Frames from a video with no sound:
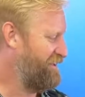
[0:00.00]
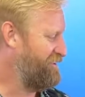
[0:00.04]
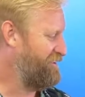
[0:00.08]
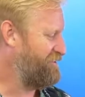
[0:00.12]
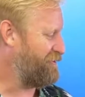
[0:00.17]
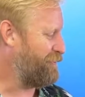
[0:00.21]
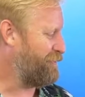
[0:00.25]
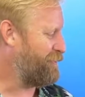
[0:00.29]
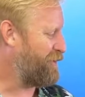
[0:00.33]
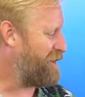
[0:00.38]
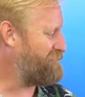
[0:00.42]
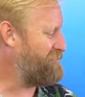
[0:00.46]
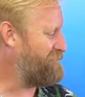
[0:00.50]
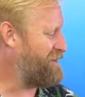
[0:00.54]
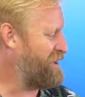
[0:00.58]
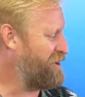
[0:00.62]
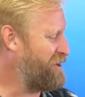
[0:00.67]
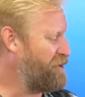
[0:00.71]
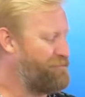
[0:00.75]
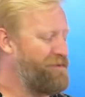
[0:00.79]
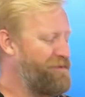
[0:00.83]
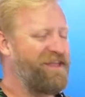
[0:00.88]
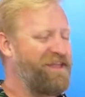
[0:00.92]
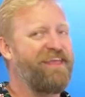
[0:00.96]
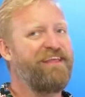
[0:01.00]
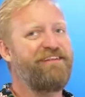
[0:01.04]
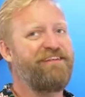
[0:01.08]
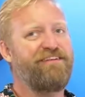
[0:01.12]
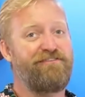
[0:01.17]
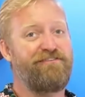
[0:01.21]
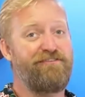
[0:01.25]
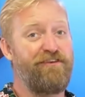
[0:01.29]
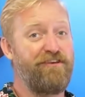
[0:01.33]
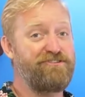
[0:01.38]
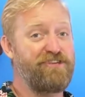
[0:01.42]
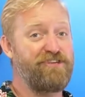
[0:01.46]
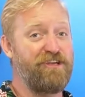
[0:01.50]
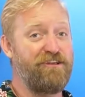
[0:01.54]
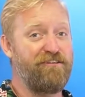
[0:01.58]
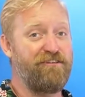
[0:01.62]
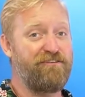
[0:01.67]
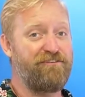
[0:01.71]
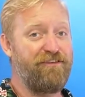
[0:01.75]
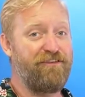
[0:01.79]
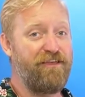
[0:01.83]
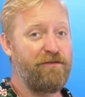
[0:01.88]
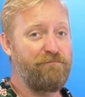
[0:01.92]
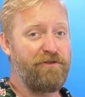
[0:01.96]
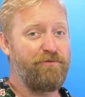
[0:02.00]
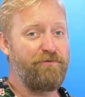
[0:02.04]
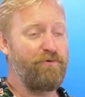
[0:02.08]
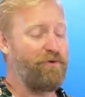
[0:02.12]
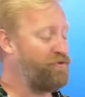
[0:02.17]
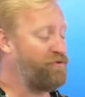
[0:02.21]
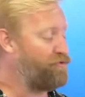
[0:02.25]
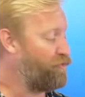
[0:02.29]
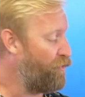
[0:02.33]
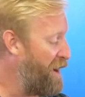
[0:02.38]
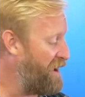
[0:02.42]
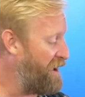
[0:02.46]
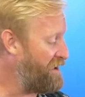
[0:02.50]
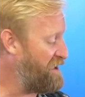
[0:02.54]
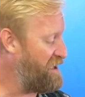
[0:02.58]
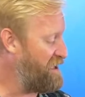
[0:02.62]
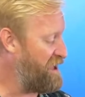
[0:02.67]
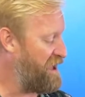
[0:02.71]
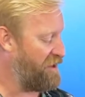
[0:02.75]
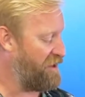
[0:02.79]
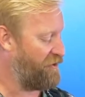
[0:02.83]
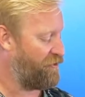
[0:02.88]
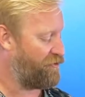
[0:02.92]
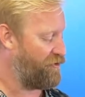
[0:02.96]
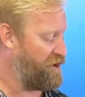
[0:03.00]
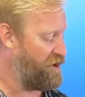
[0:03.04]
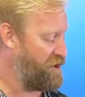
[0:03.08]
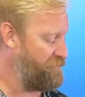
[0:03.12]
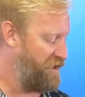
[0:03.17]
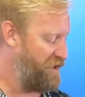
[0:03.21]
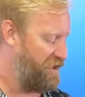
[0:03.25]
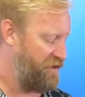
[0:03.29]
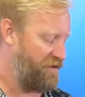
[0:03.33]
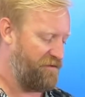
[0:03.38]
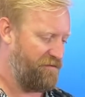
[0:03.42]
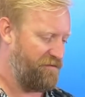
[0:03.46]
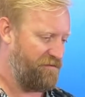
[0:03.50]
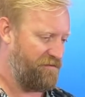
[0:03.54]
See what I mean? You're making decisions in between twangy and creamy.